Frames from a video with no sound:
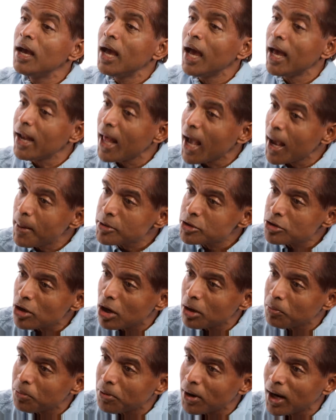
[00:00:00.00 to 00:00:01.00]
Mm-hmm. An
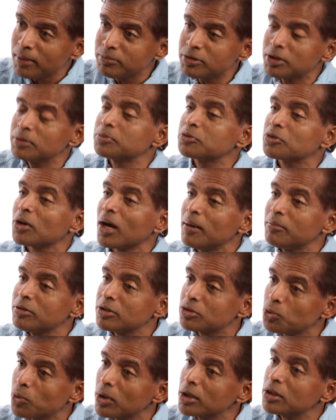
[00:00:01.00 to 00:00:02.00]
Amazon Prime
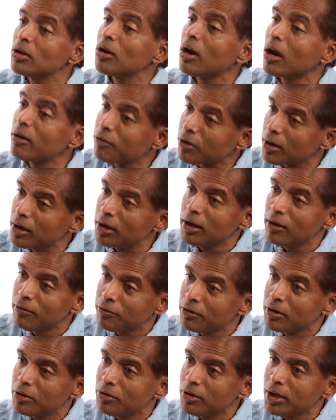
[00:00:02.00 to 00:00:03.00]
subscriber is worth a lot for a
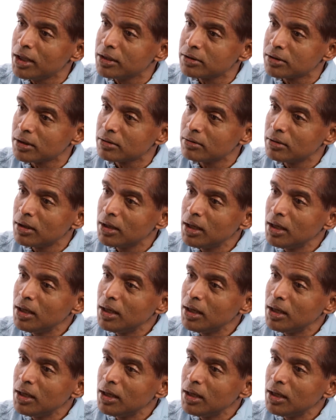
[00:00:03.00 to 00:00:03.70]
different reason.